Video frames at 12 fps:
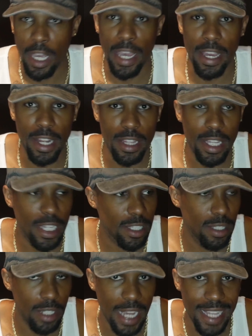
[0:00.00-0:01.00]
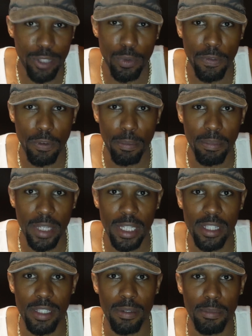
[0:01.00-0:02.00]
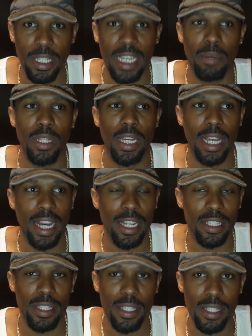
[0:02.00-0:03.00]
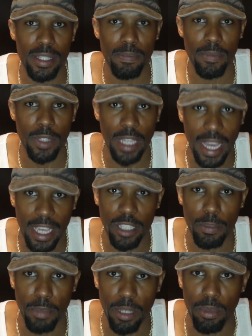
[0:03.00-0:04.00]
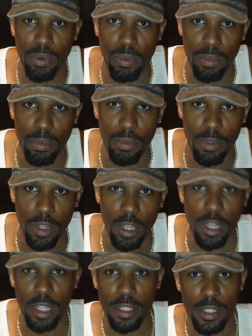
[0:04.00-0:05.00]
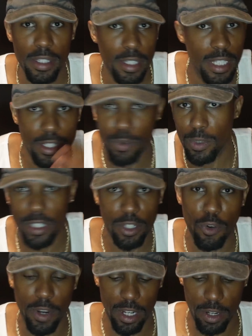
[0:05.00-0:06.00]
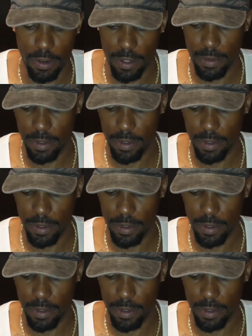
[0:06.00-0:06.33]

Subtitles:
And I think it's natural for me to be able to kind of gauge people and sense what's going on.